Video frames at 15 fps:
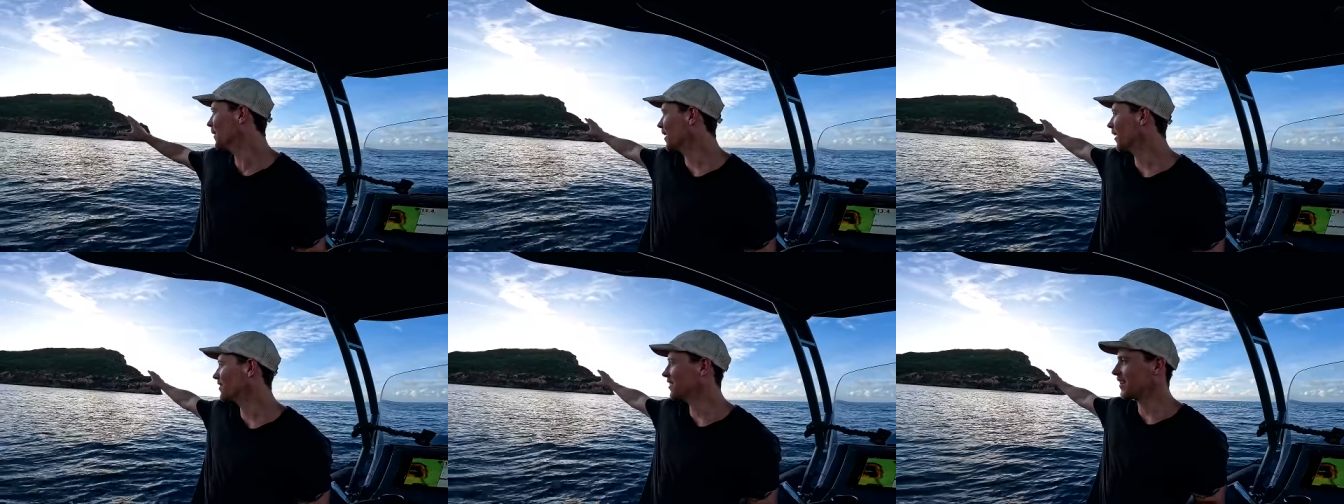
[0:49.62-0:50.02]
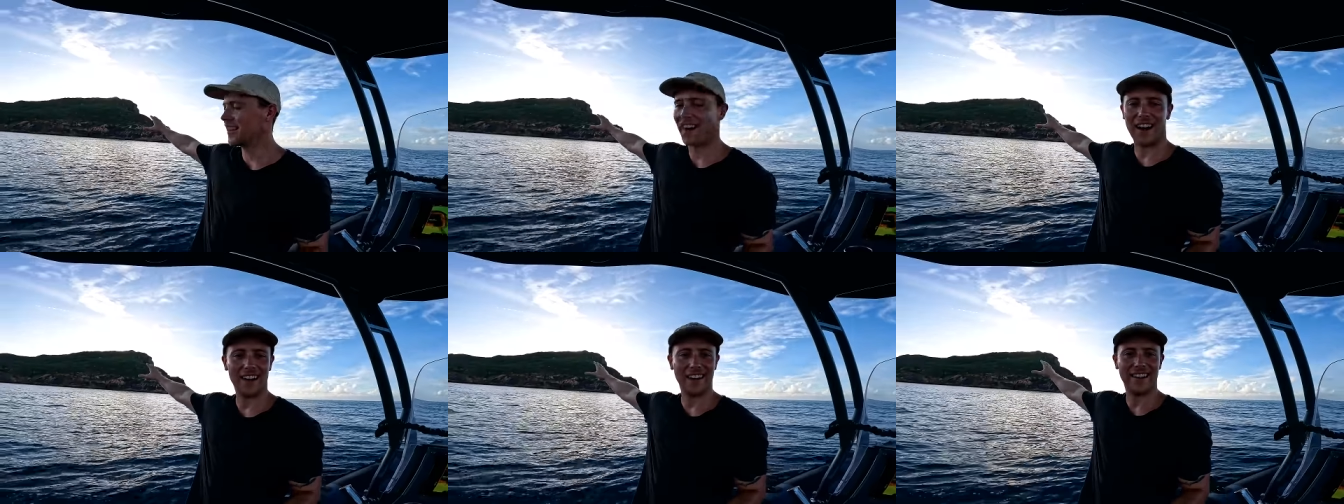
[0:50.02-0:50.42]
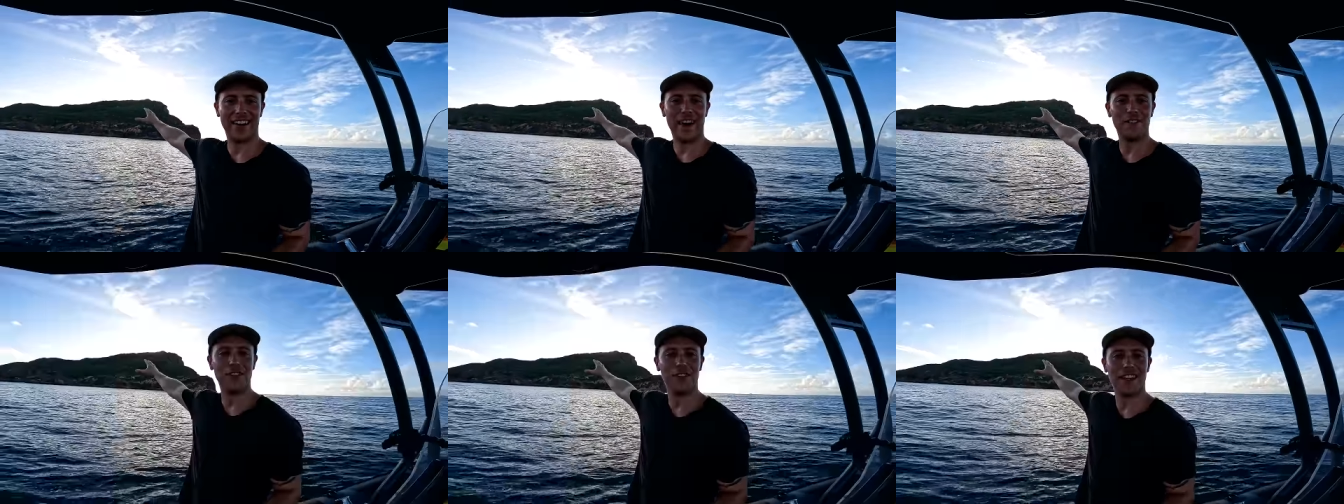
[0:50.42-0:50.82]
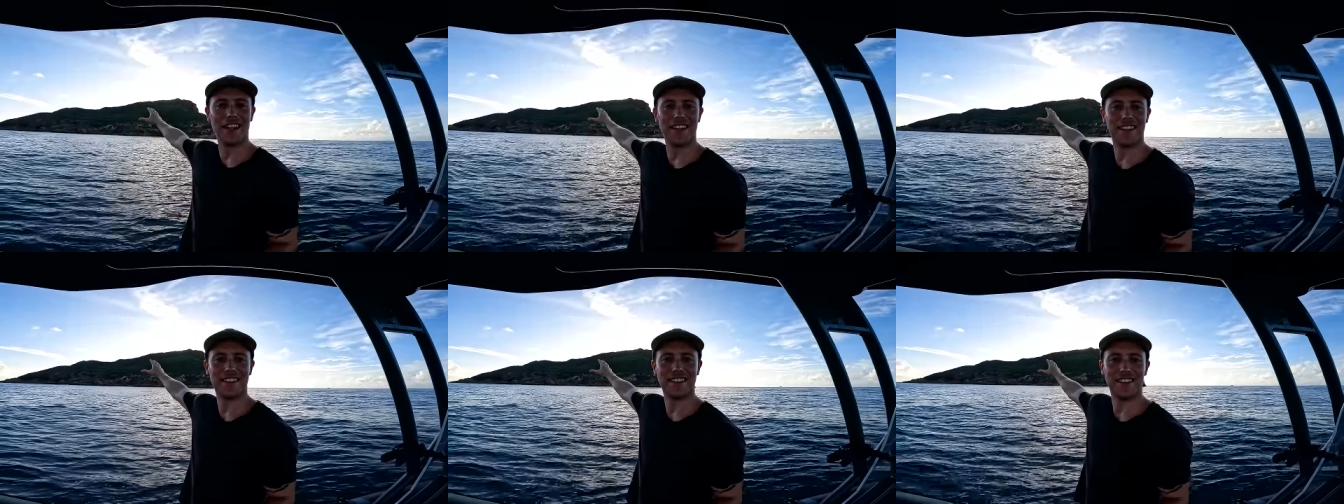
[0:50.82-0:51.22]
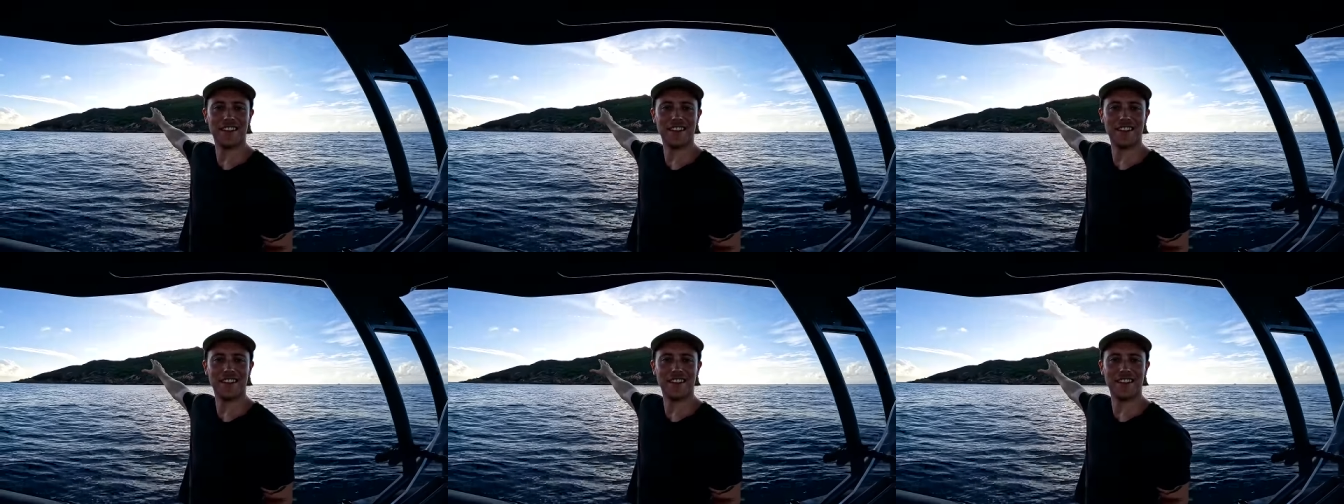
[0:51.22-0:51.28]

We got to the island, have a look at this.